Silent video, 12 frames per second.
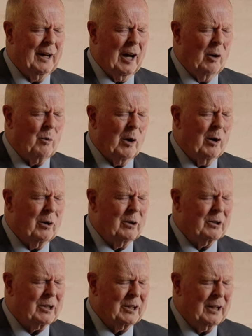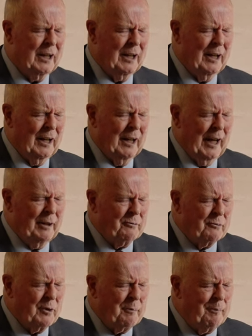a world in
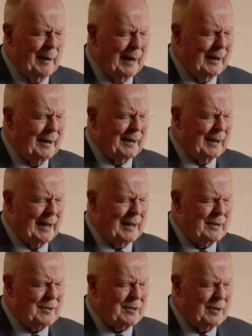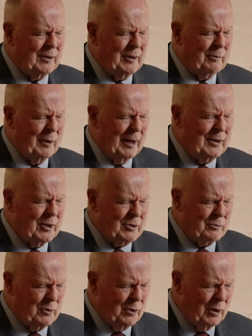rebellion against the righteous
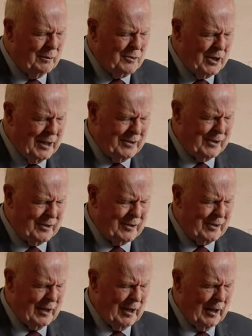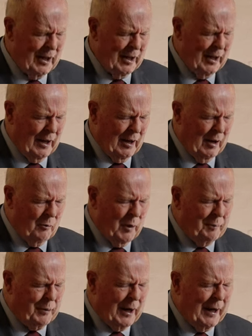rule of Jesus. We
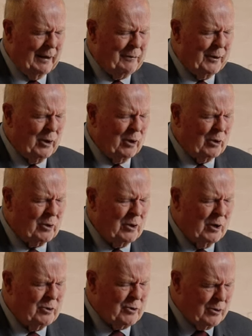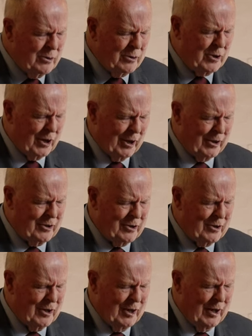pray for your true
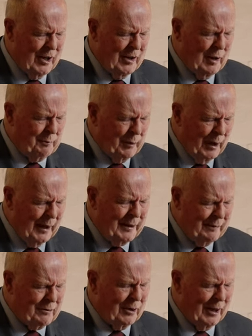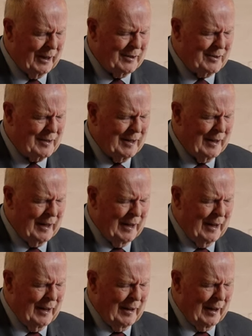church, the bride of Christ,
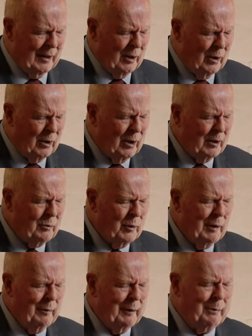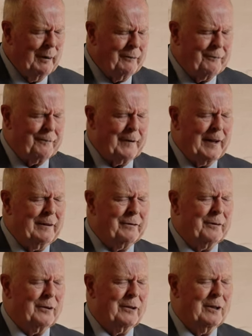that, Lord, we will be
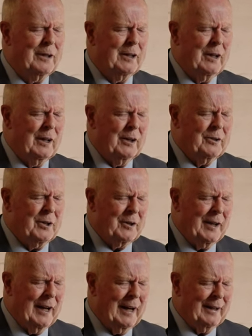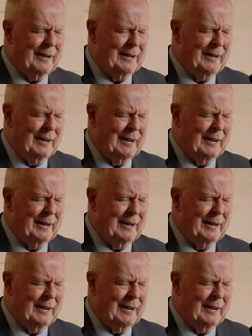faithful to the end.